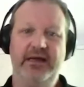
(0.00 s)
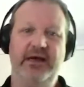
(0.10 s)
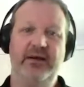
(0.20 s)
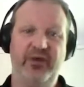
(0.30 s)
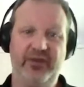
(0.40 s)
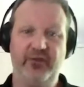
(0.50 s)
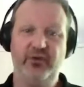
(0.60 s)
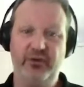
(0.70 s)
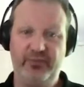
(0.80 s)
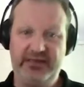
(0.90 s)
but there
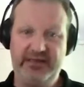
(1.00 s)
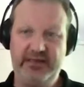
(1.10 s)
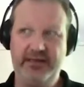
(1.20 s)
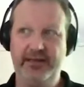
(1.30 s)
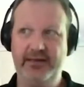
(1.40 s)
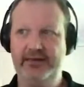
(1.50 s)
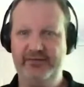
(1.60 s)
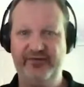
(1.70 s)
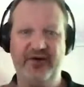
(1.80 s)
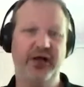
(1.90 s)
will be
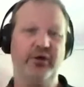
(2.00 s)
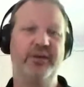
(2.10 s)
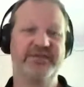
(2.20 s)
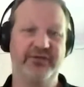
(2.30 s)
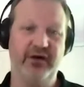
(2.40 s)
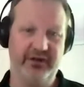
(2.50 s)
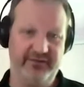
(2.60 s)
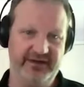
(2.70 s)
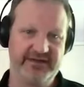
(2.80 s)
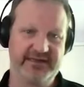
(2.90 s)
follow-ups to all of
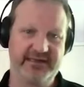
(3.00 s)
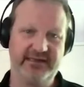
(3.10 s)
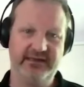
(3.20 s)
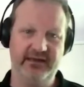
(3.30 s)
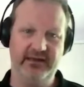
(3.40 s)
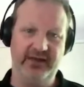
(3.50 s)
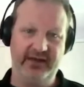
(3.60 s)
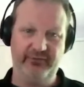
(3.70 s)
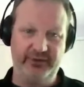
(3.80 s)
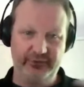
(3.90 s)
this,
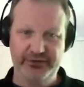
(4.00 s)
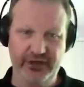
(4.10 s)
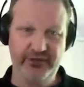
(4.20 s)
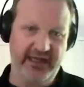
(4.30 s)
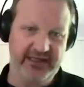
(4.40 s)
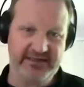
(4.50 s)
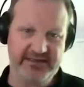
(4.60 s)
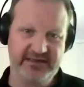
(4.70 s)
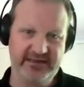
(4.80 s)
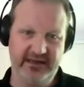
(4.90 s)
and we will showcase
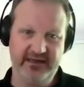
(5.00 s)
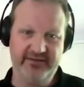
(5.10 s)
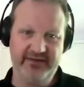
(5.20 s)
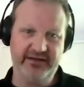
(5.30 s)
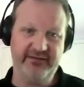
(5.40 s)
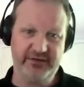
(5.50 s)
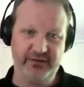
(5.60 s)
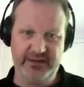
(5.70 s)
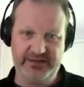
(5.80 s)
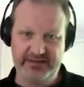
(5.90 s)
the individual
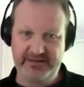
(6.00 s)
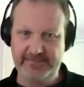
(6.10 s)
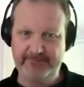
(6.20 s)
pieces.